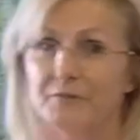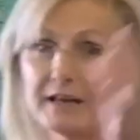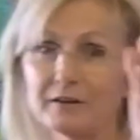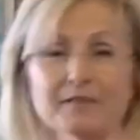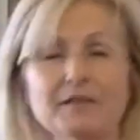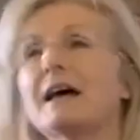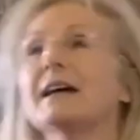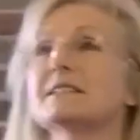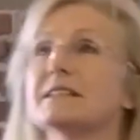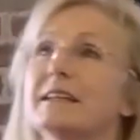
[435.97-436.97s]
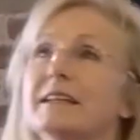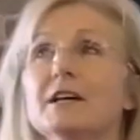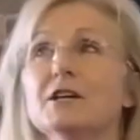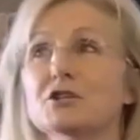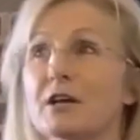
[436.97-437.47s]
Daniel and the lion's den,
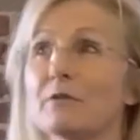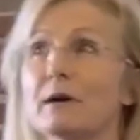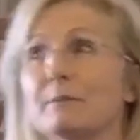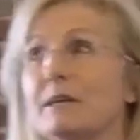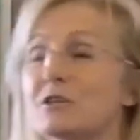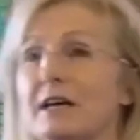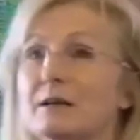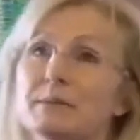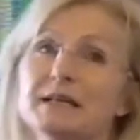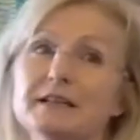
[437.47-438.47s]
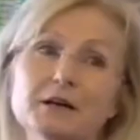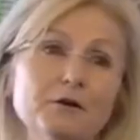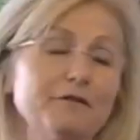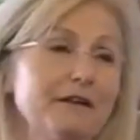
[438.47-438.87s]
Shadrach, Meshach, Abednego, the